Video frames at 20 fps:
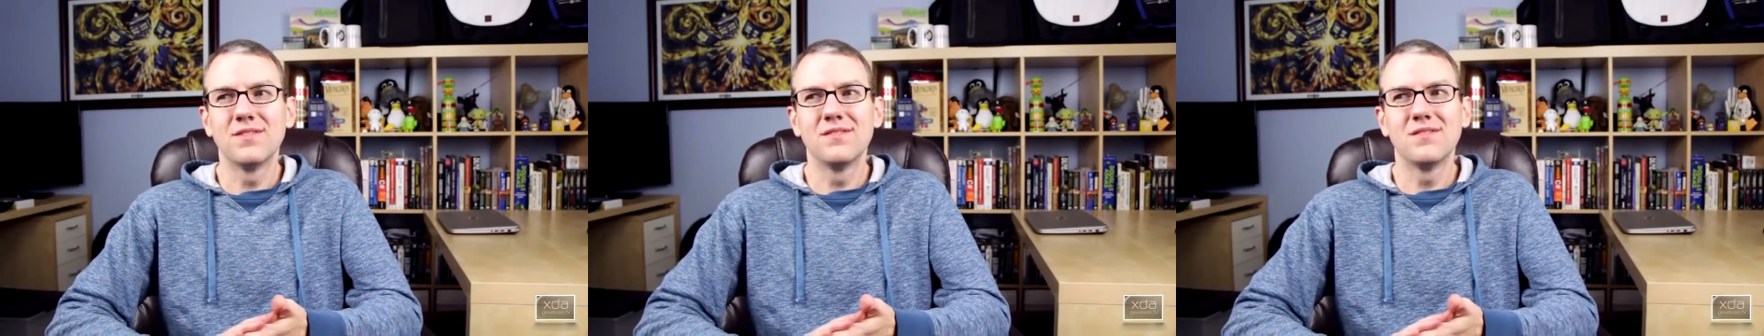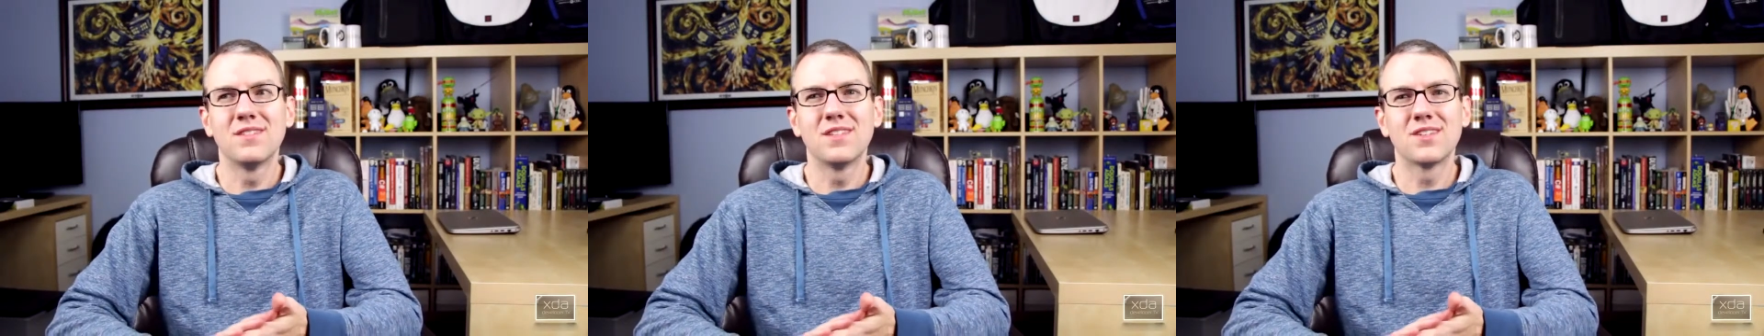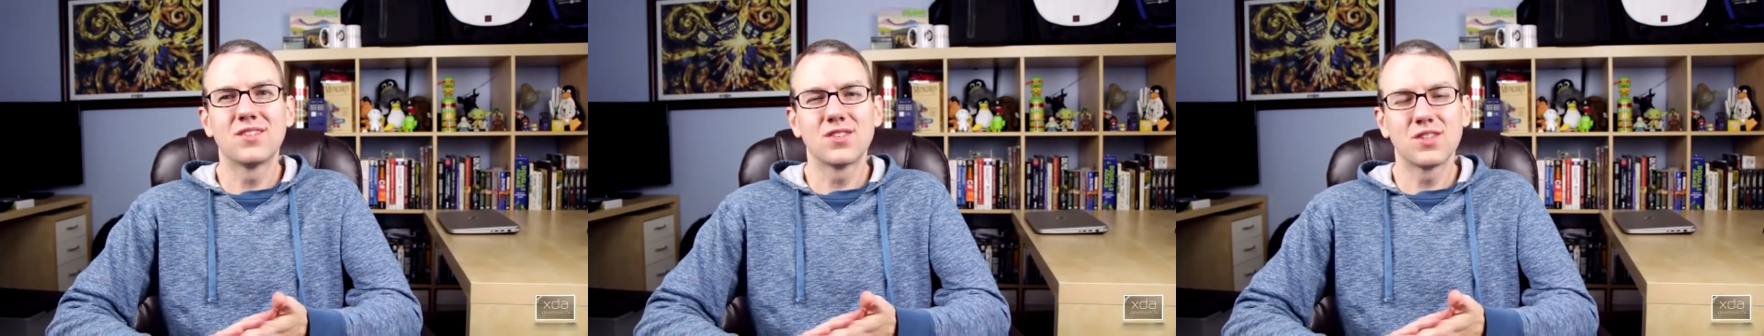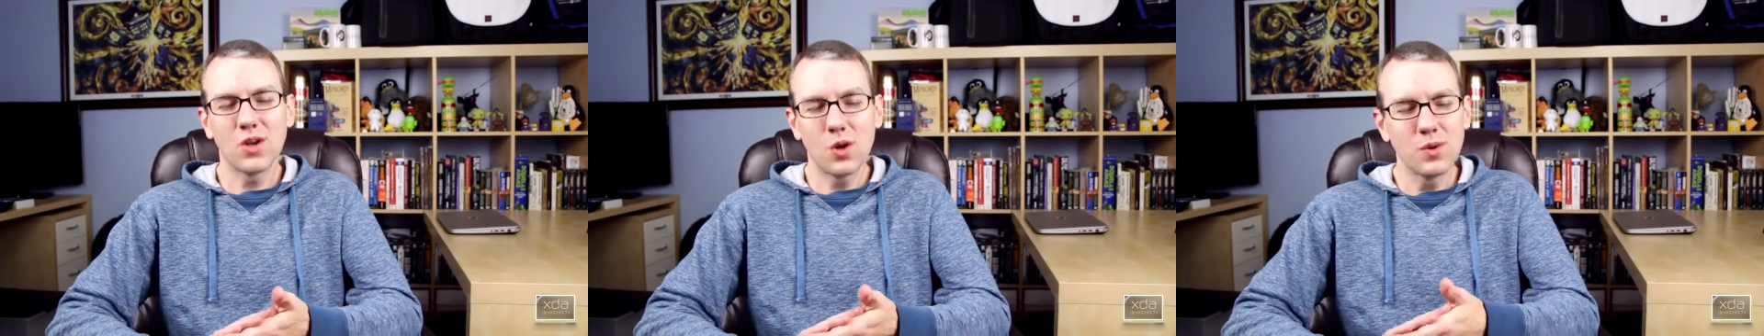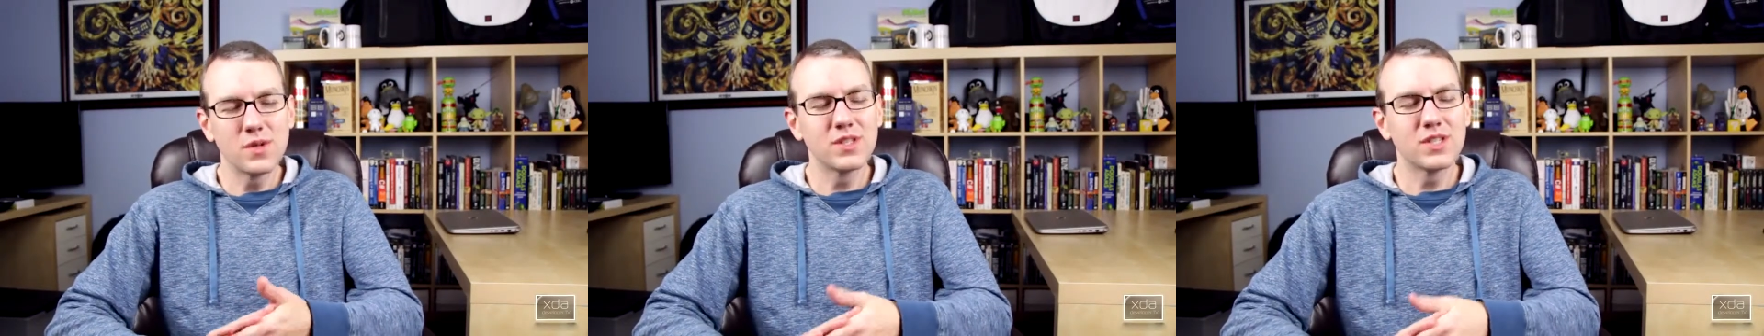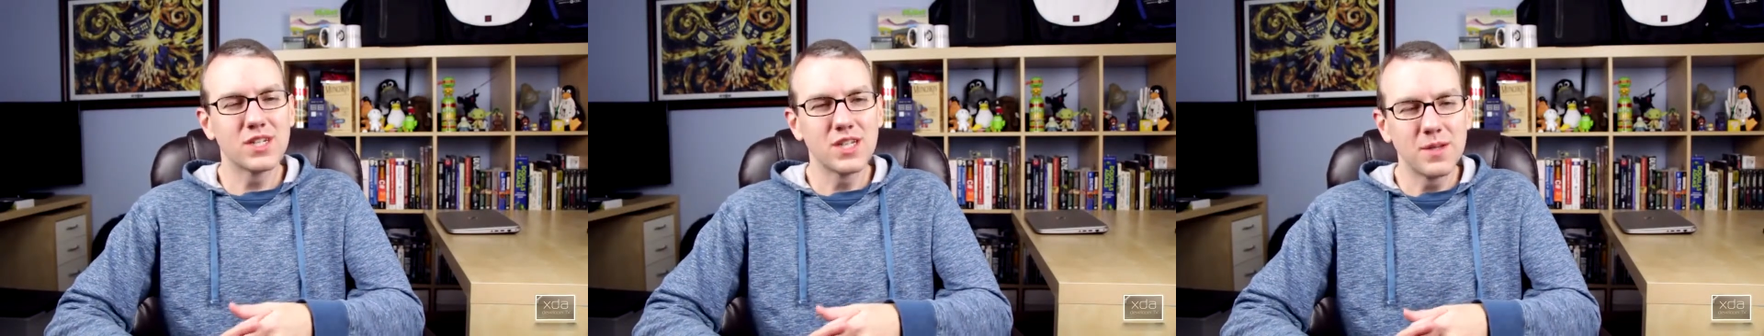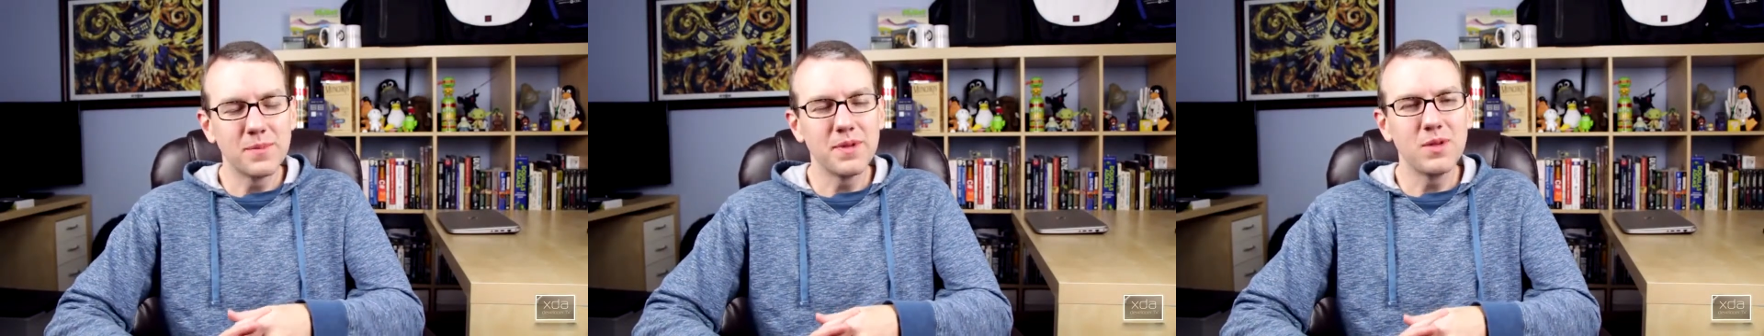there's always
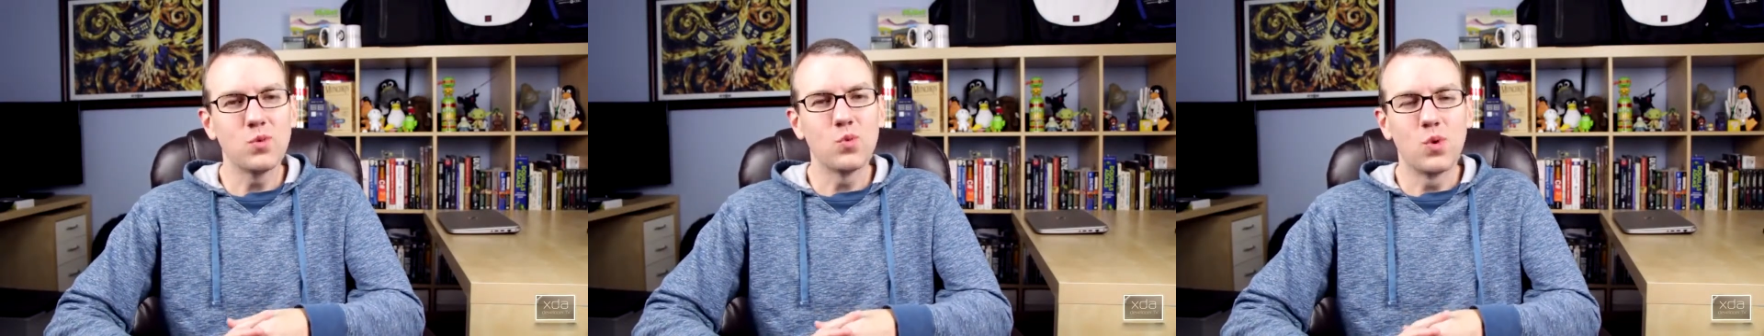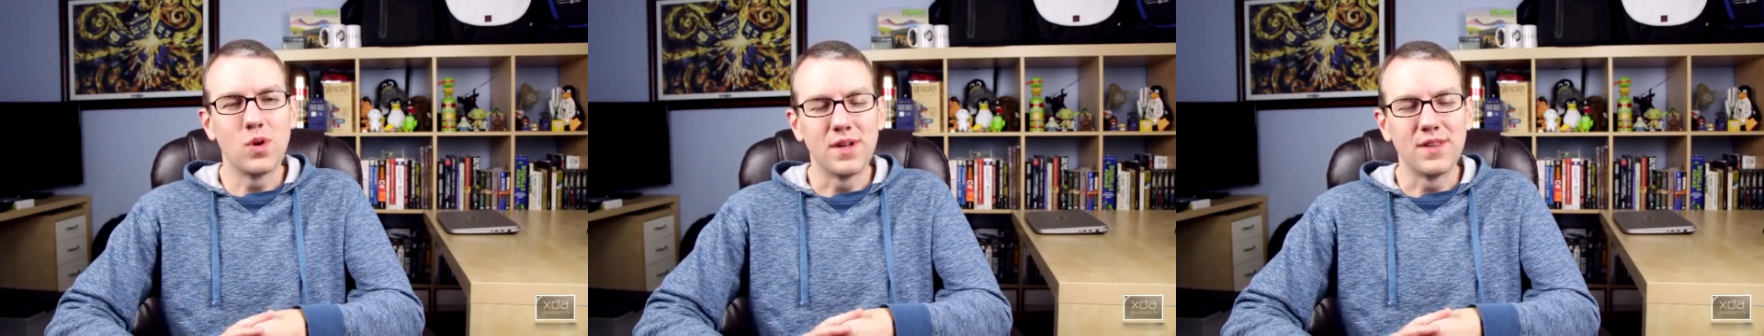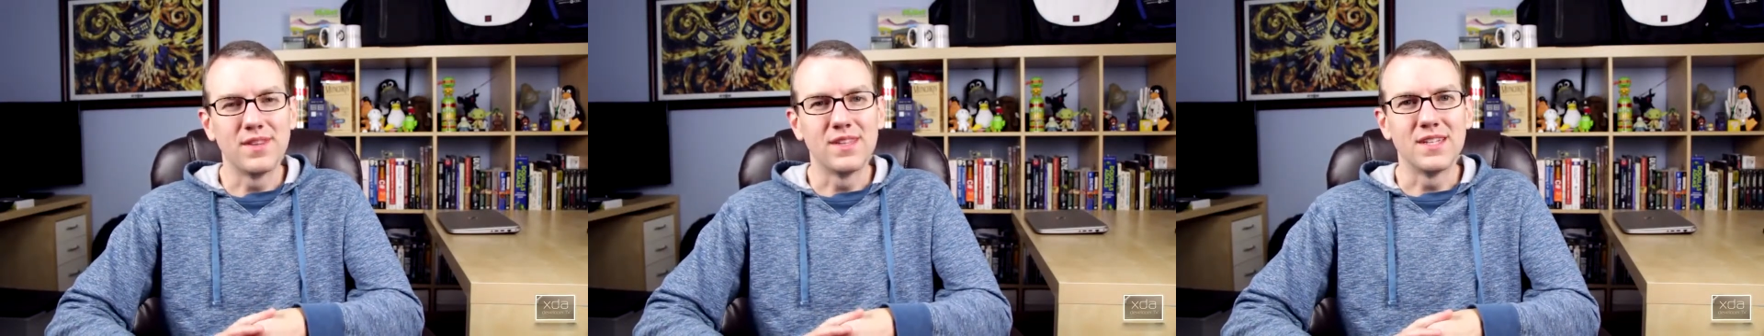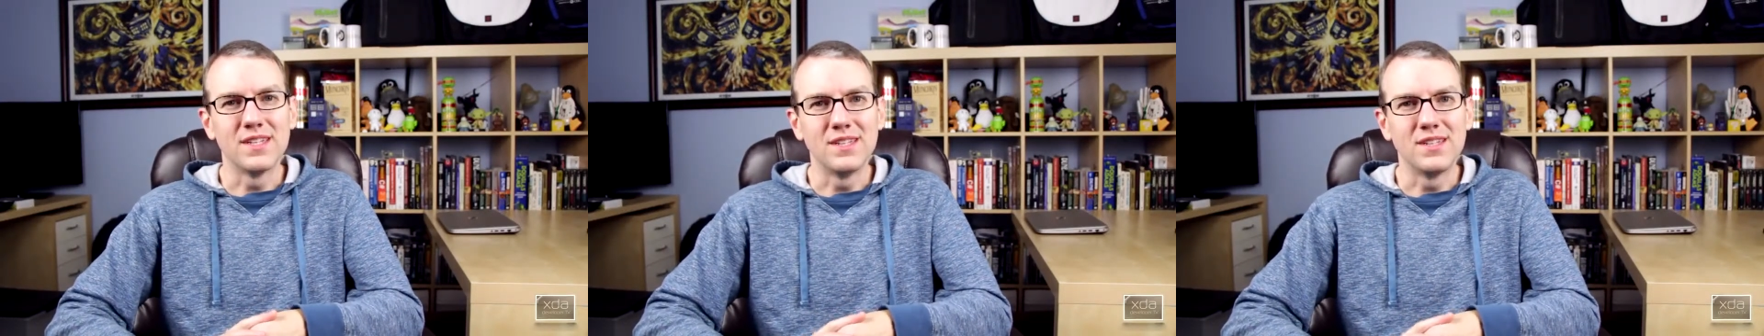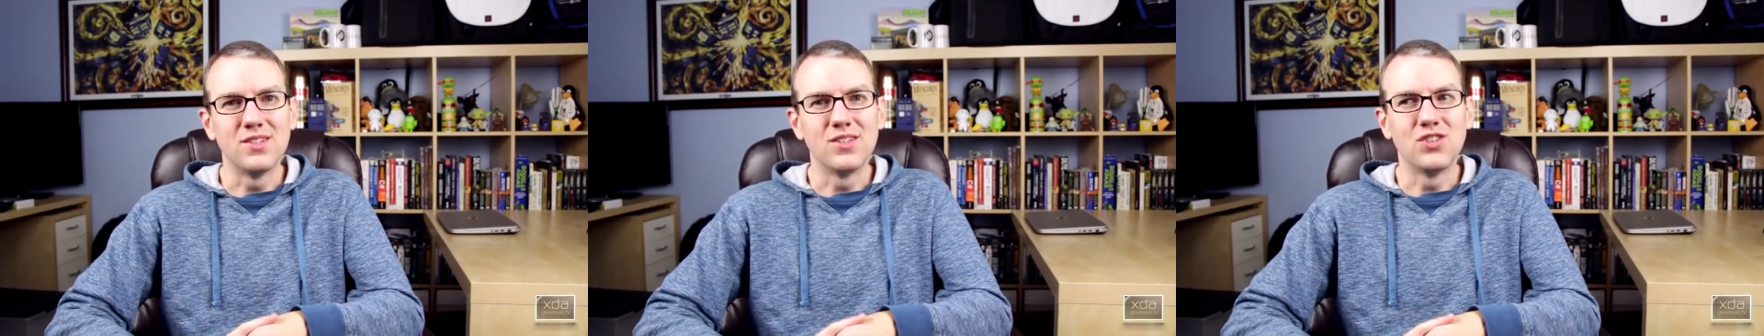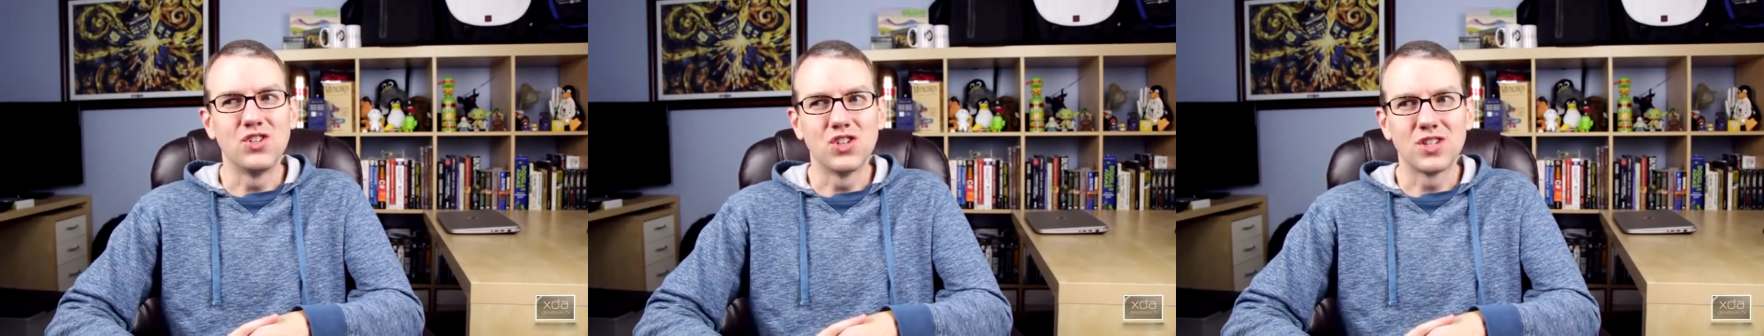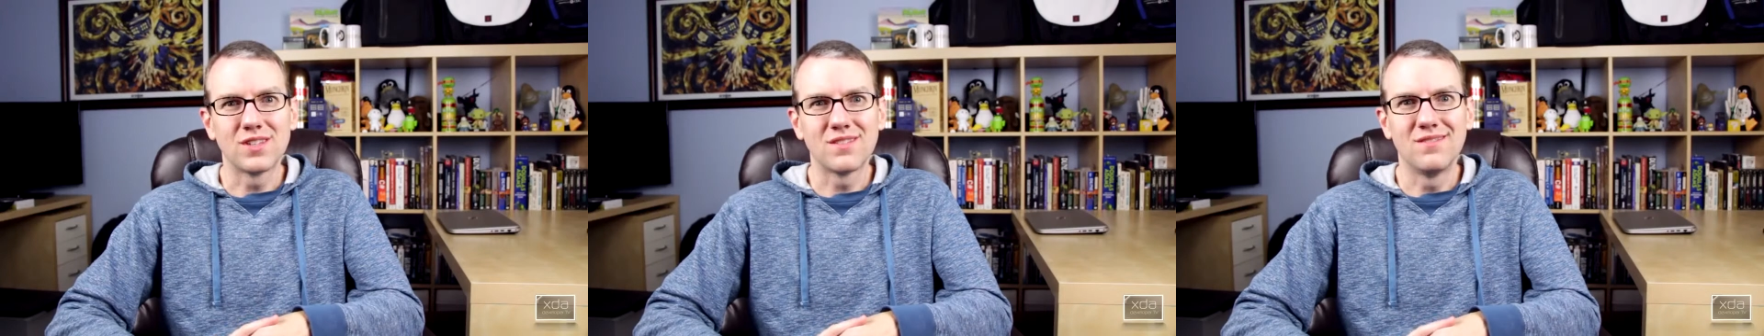going to be one that
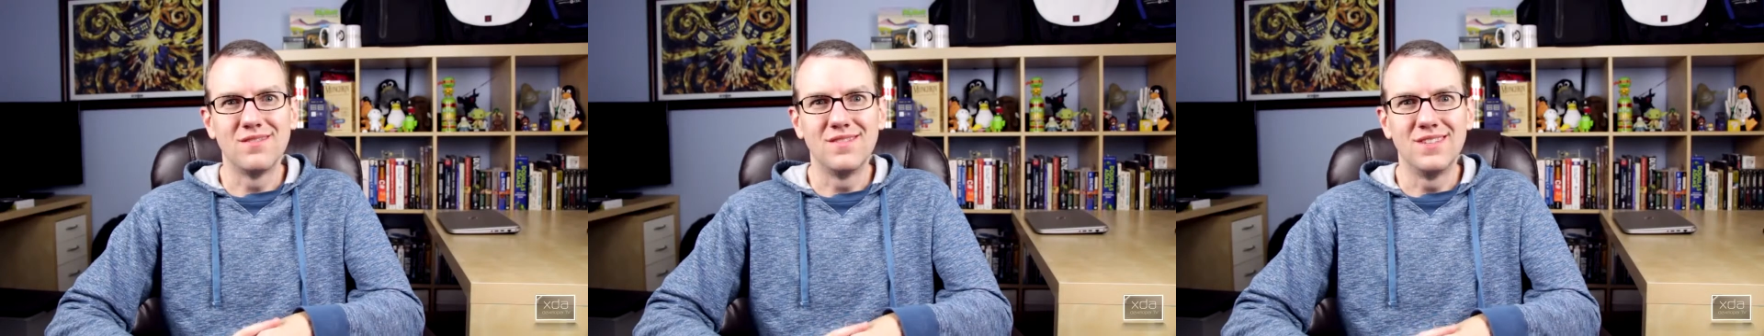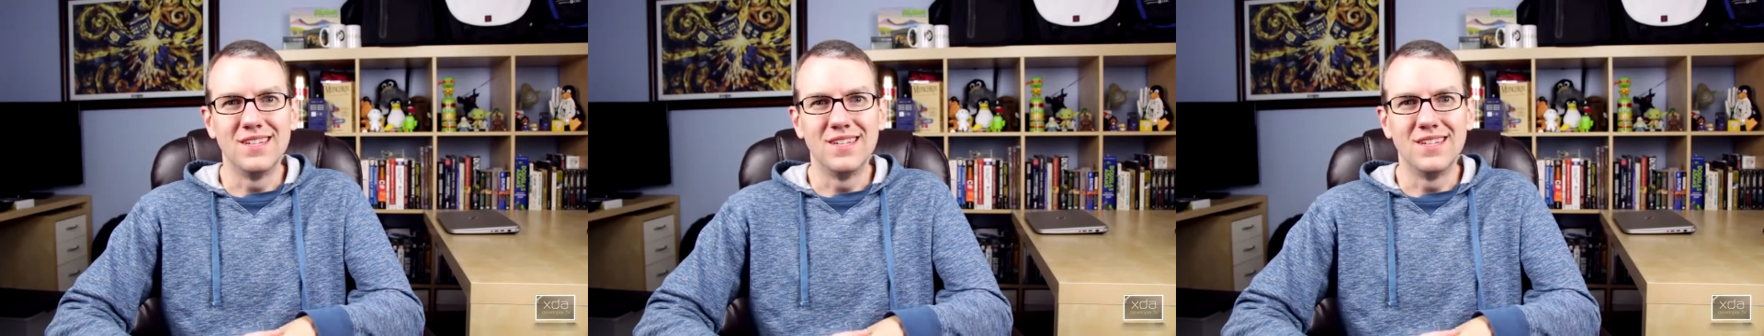just